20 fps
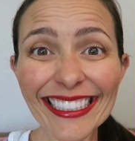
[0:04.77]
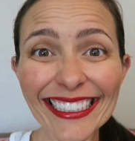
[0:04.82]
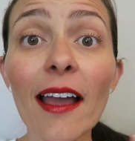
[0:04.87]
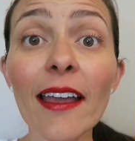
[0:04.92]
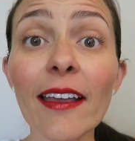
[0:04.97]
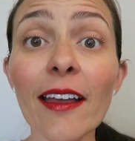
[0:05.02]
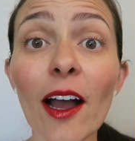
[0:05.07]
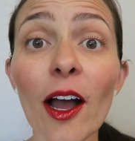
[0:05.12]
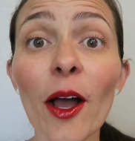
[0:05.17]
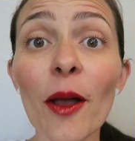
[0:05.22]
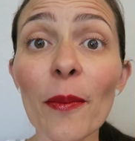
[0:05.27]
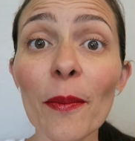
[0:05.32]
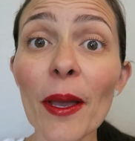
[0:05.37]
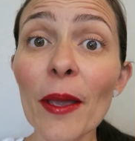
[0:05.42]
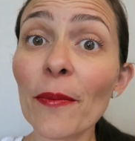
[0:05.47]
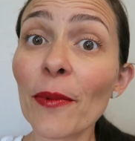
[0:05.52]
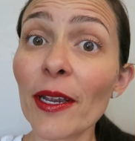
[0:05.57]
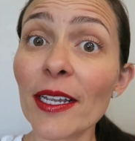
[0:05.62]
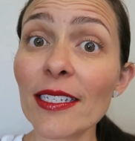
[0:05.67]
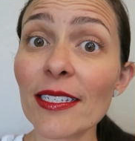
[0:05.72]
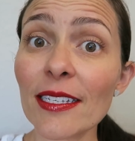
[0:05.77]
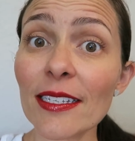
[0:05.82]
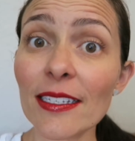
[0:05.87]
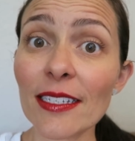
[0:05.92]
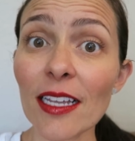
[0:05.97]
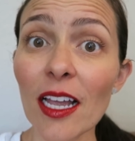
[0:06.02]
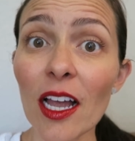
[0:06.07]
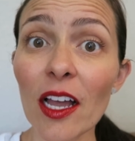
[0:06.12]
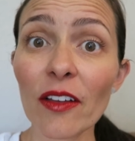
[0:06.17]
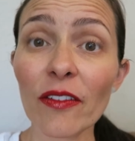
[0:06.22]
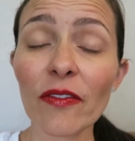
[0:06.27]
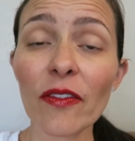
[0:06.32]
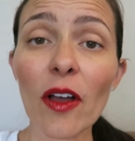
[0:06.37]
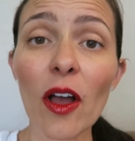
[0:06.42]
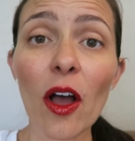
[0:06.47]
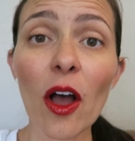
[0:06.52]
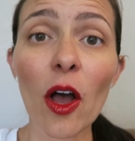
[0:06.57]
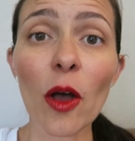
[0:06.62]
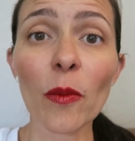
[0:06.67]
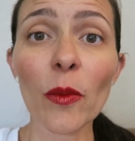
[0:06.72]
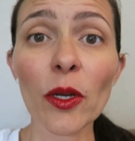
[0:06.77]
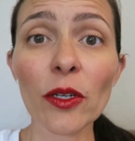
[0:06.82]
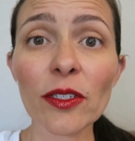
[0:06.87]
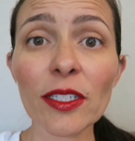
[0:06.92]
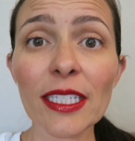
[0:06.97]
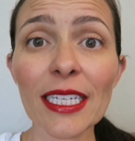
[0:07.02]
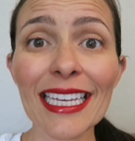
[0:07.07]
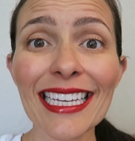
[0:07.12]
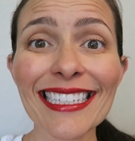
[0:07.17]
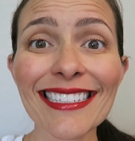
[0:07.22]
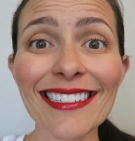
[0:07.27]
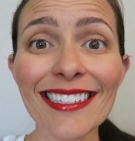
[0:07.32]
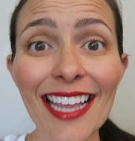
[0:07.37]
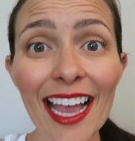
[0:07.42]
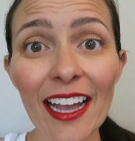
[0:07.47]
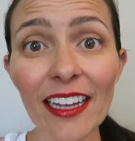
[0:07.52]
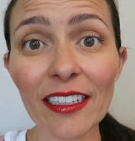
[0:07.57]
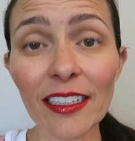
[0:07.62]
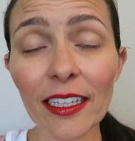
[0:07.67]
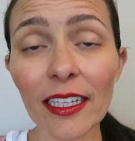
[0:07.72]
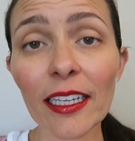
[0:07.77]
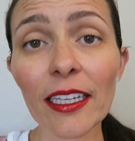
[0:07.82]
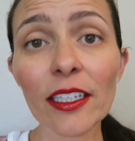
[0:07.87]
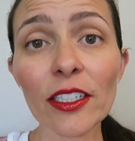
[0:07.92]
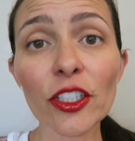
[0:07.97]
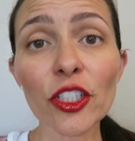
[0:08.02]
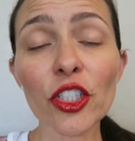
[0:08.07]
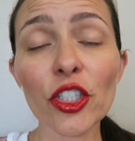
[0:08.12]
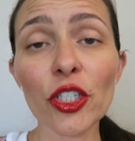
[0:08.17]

I got my braces off almost exactly